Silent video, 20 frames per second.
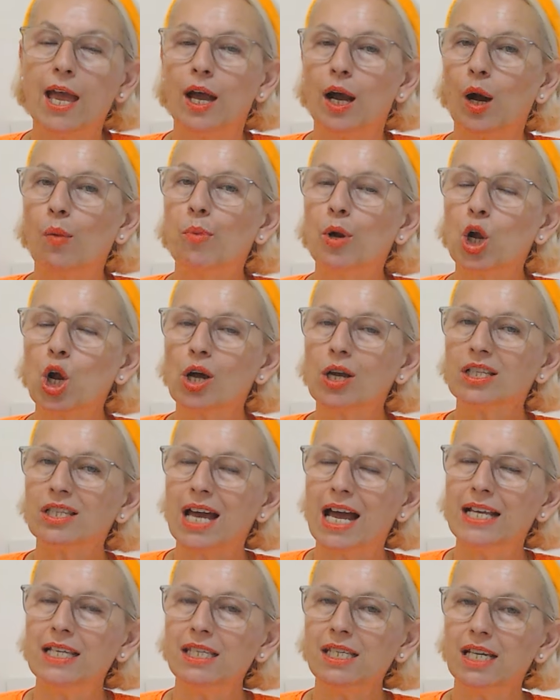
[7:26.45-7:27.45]
Because
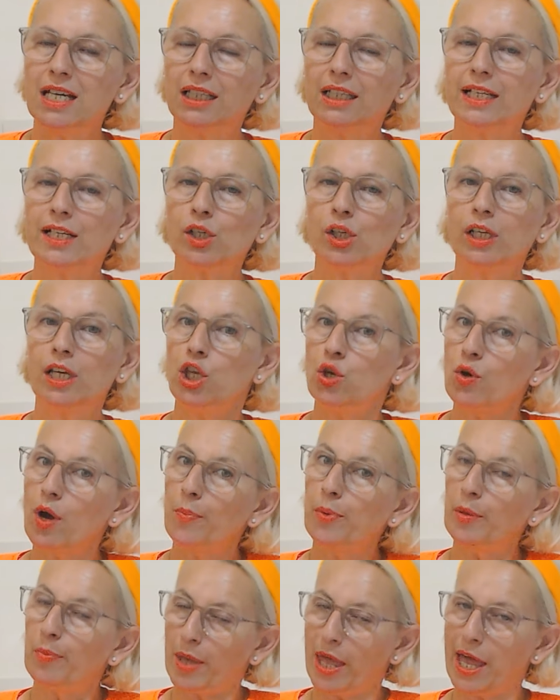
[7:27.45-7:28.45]
I see clearly, you are
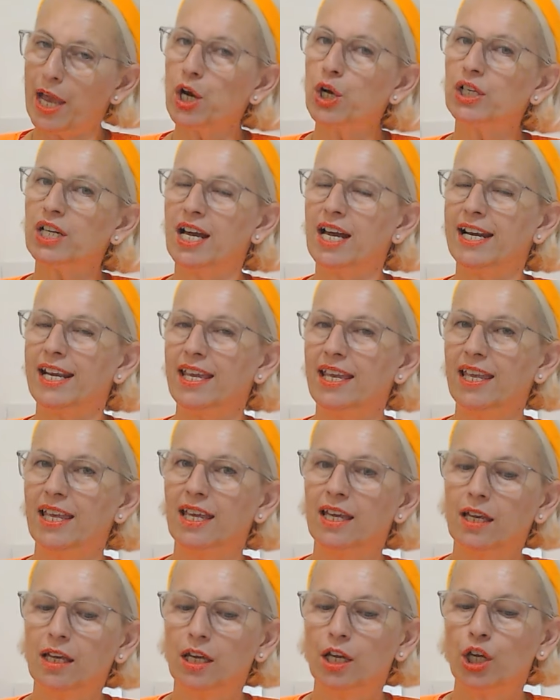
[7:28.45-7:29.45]
prepared, honey.
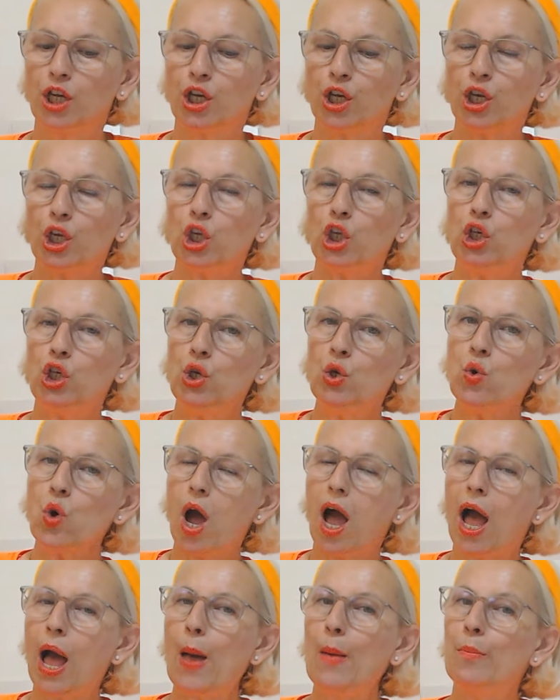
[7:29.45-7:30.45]
You
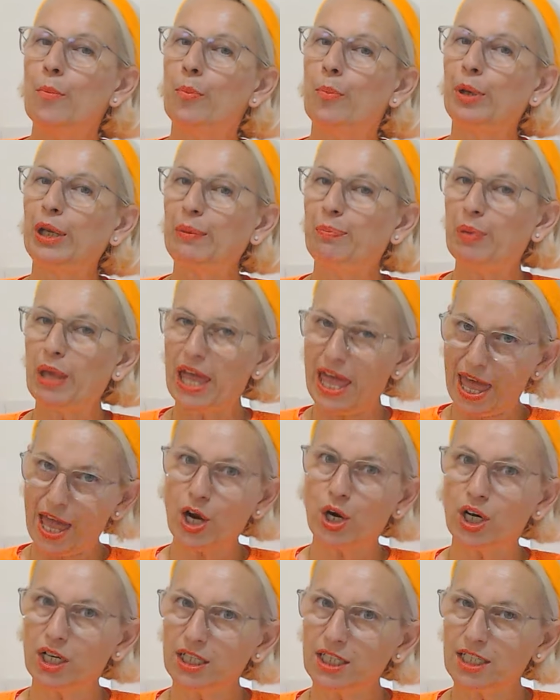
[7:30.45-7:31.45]
are
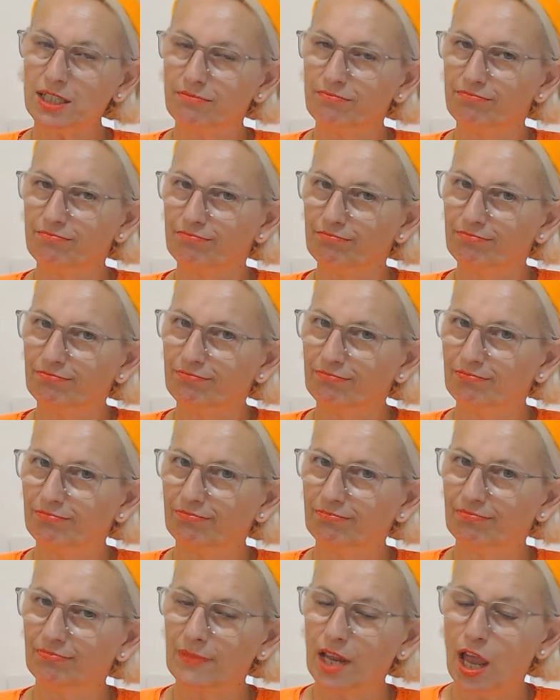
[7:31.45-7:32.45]
prepared
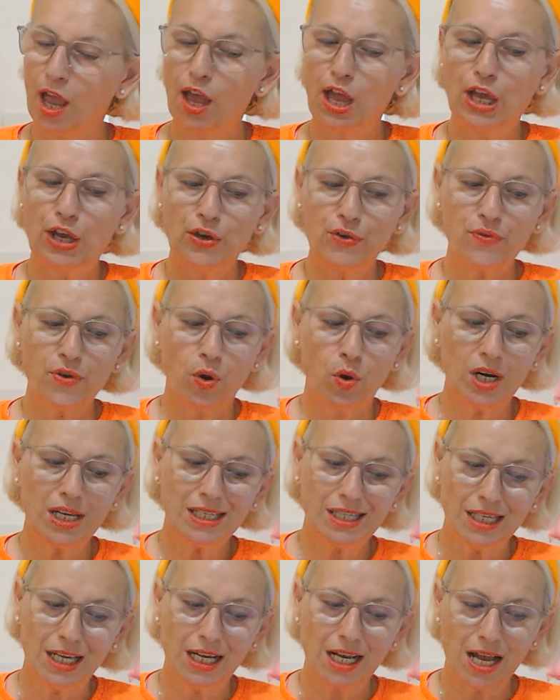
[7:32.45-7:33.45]
for what
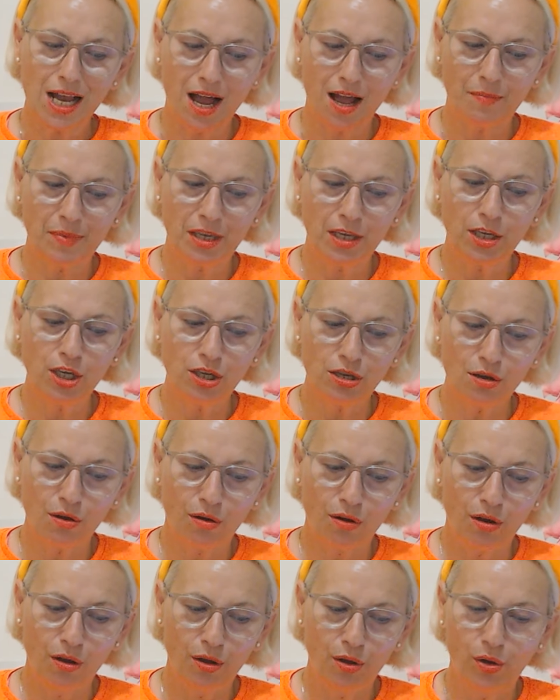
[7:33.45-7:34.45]
is coming
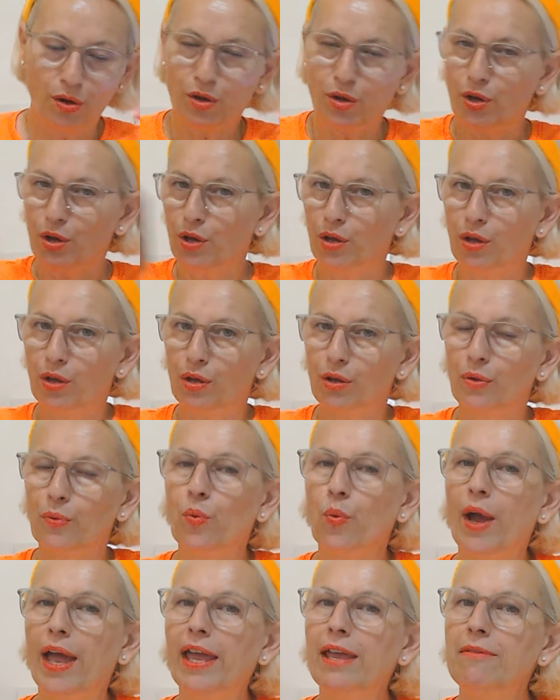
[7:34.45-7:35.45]
your
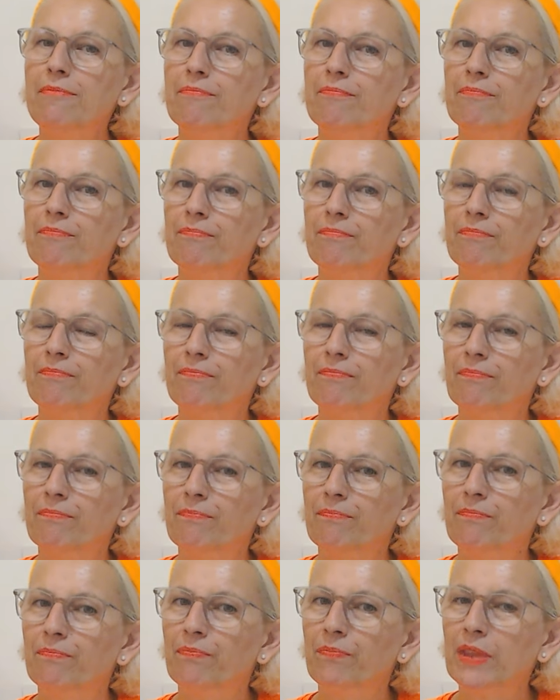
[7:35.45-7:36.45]
way.
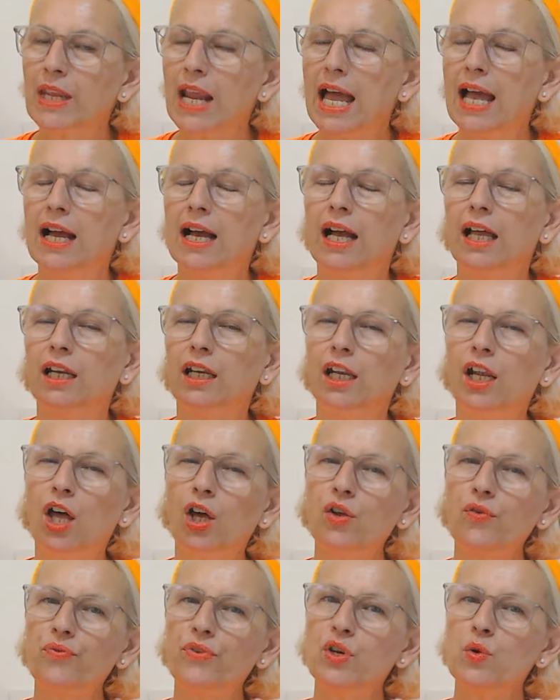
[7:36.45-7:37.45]
A lot
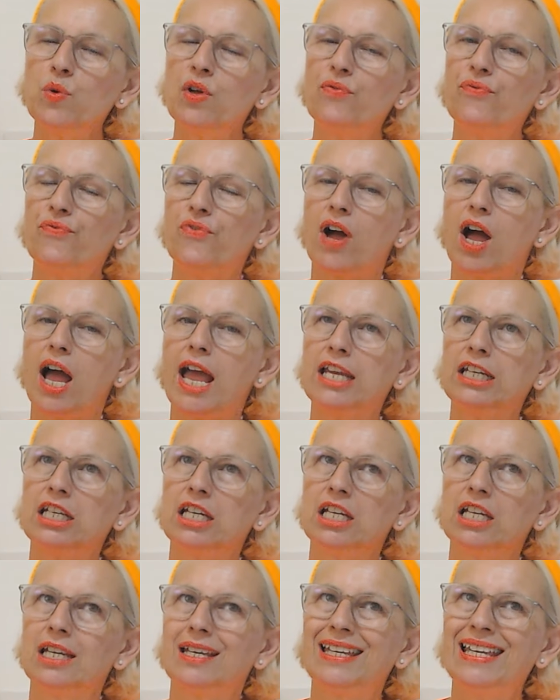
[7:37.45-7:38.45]
of you will find
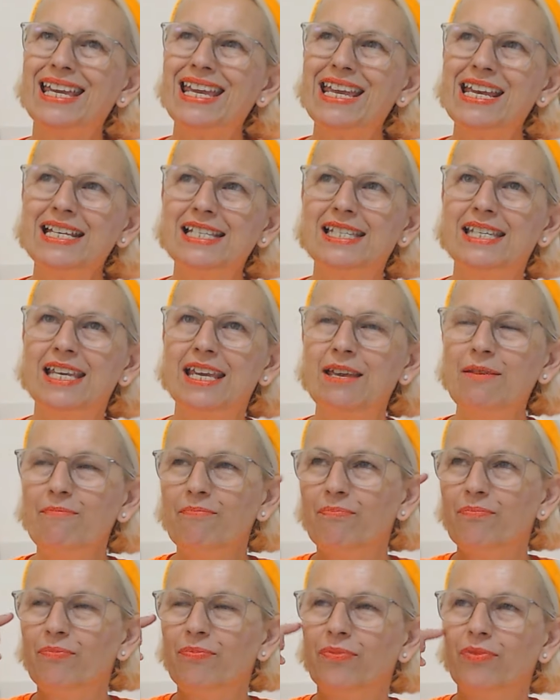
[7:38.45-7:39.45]
easy
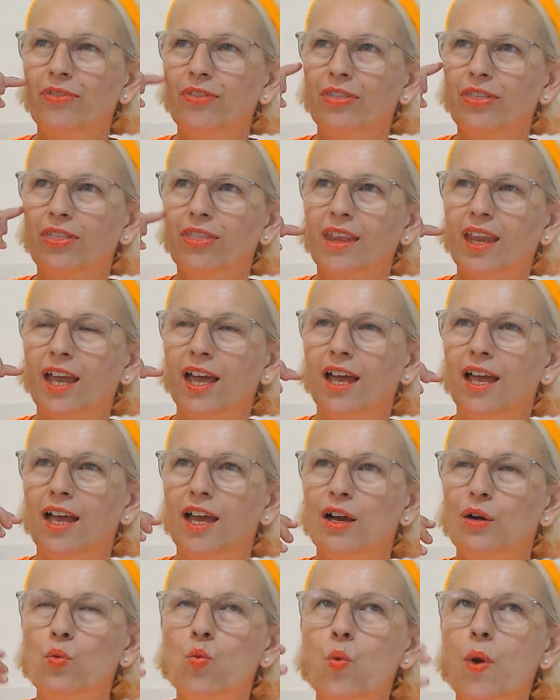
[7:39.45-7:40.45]

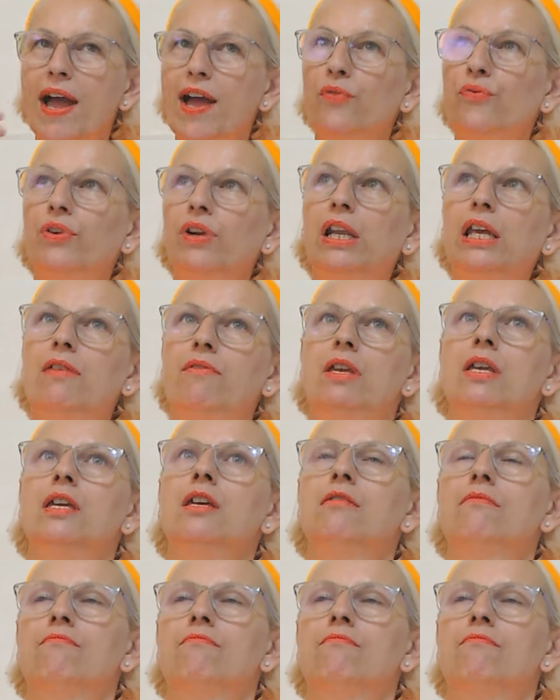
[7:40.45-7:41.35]
way of living